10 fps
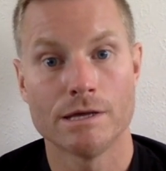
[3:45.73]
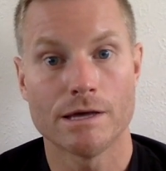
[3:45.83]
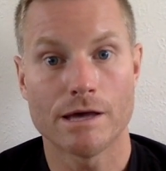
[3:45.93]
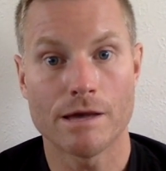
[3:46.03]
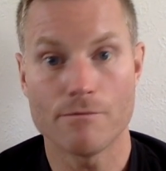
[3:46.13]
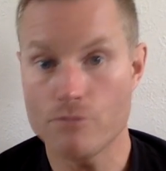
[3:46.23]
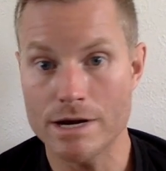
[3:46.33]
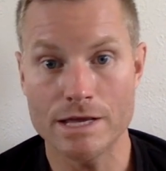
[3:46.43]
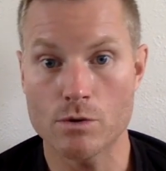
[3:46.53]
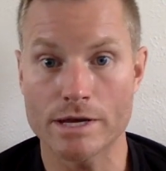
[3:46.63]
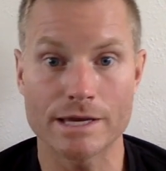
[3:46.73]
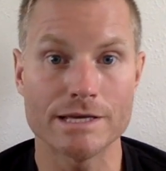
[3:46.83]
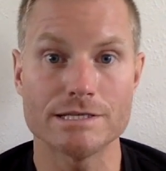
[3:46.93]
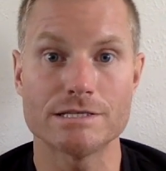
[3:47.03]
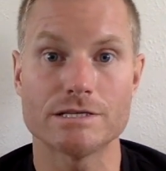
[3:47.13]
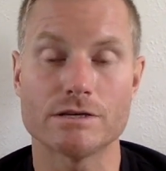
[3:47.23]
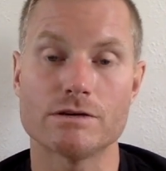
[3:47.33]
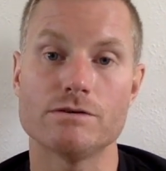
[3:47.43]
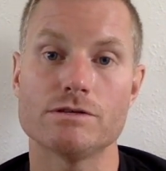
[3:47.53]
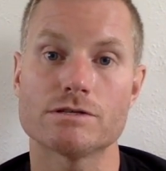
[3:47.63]
Really quick and easy to
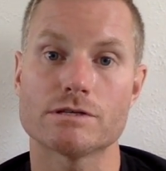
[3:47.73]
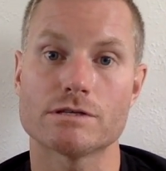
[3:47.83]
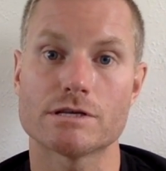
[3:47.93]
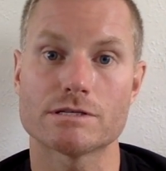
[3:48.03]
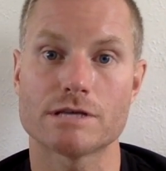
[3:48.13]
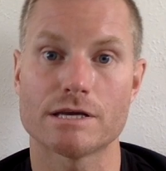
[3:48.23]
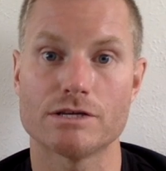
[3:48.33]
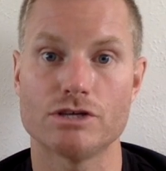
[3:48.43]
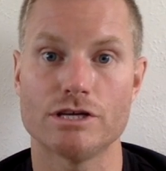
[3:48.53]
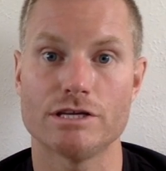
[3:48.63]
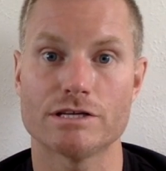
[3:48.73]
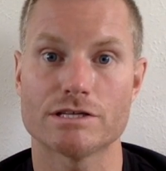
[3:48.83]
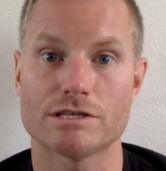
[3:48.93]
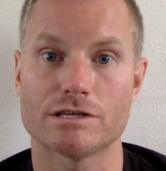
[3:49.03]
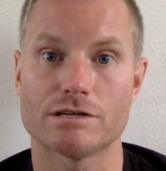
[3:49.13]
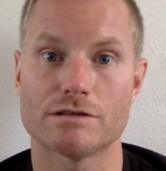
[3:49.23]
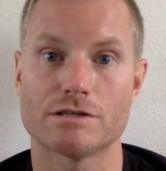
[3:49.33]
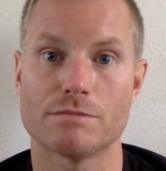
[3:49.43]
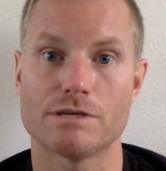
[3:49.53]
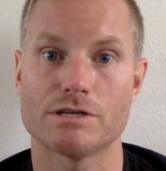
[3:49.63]
use. Doesn't take a genius
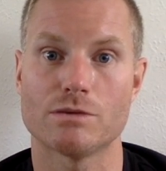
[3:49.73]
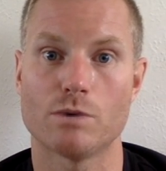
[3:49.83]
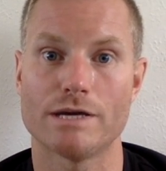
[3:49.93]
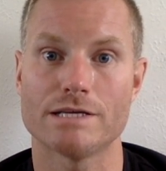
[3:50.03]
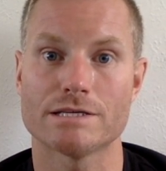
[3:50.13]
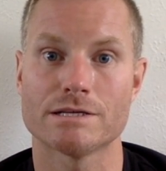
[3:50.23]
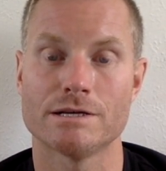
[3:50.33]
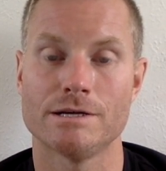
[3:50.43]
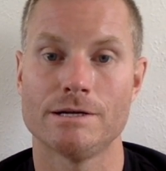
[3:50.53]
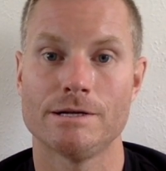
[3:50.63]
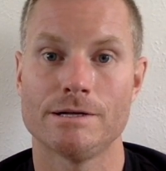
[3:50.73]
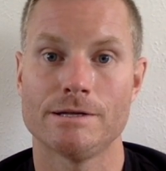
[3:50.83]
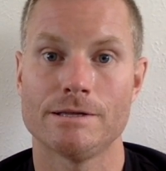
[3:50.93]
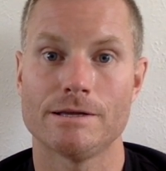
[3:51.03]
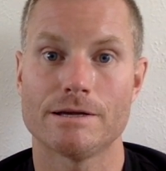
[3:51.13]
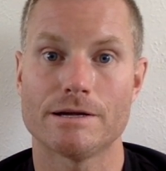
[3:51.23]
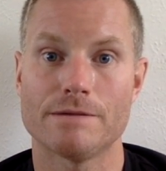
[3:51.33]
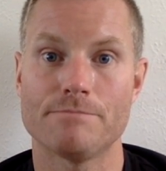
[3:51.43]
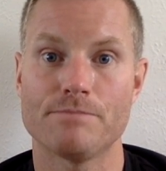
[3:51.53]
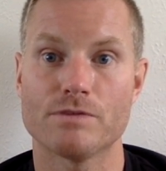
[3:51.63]
to measure the waist.
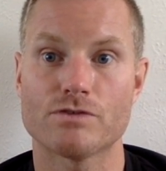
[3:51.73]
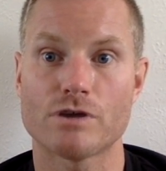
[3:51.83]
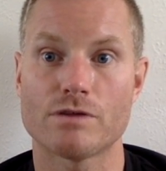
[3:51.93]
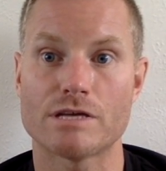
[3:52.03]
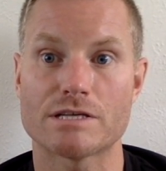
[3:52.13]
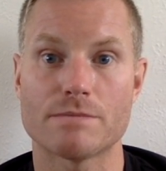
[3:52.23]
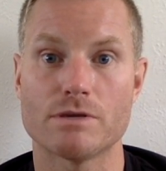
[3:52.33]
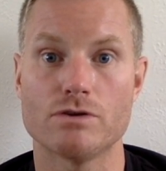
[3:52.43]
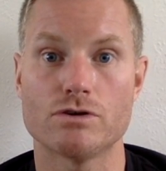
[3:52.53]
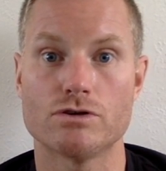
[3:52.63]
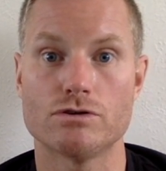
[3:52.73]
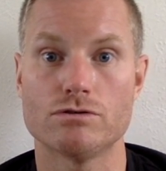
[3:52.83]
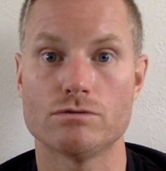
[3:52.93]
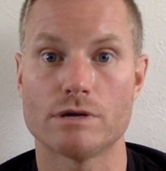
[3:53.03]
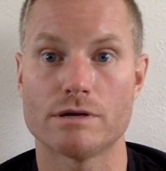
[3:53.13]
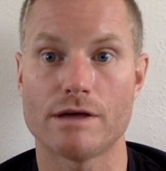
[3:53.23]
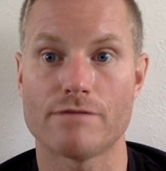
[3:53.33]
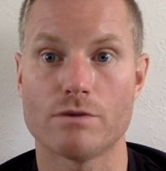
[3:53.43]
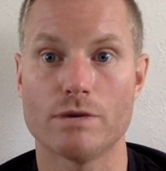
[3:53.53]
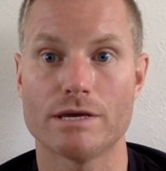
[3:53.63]
So that's something you could do
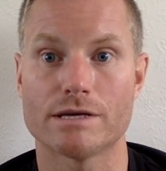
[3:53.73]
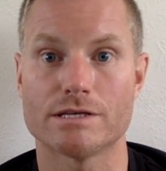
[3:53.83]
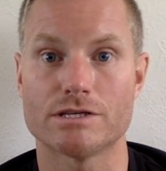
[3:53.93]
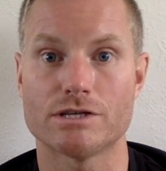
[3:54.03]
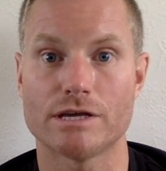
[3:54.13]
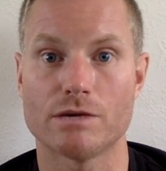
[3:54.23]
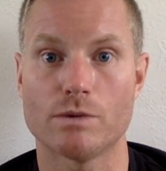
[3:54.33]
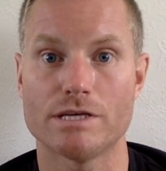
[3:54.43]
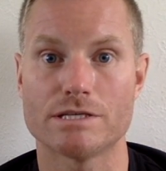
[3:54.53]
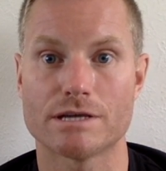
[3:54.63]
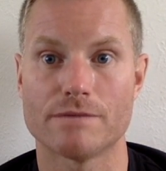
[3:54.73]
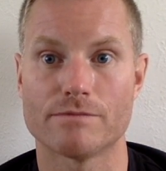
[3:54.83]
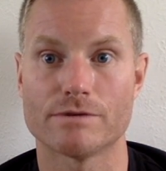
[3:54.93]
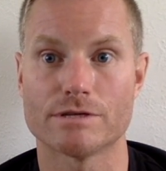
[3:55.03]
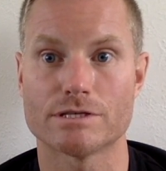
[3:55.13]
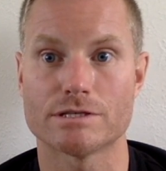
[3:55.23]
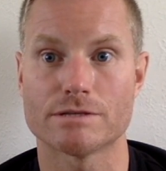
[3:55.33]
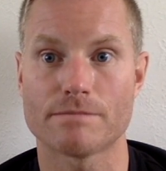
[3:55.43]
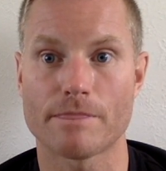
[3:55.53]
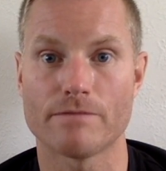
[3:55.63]
every week, is check your waist circumference.
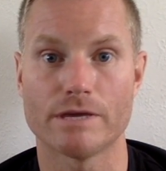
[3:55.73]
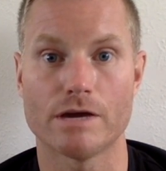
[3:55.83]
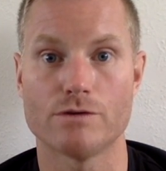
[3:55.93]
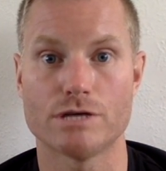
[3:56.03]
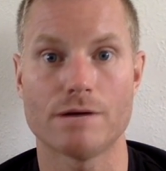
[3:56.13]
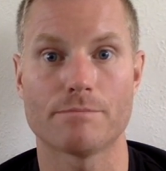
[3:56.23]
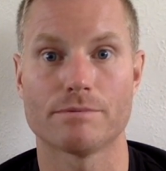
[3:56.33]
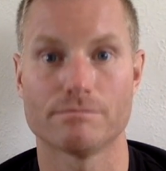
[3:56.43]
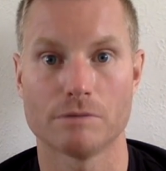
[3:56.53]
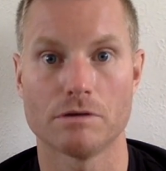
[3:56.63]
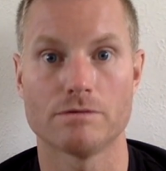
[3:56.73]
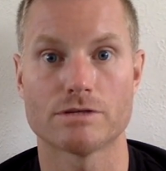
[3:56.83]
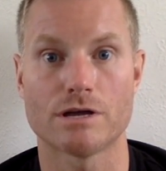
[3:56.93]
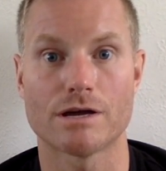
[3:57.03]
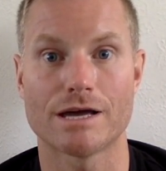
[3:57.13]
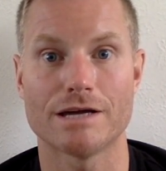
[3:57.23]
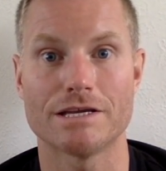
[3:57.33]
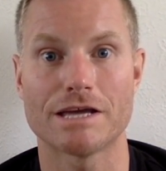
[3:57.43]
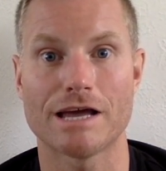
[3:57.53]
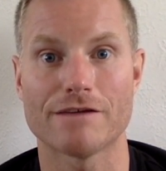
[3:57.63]
If it goes up, start cutting
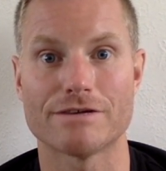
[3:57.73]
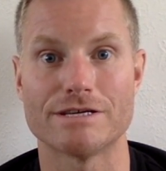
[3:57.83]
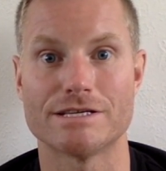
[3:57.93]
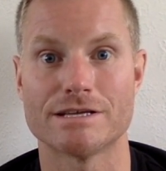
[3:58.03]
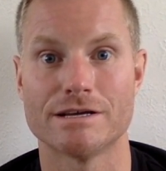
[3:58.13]
your calories.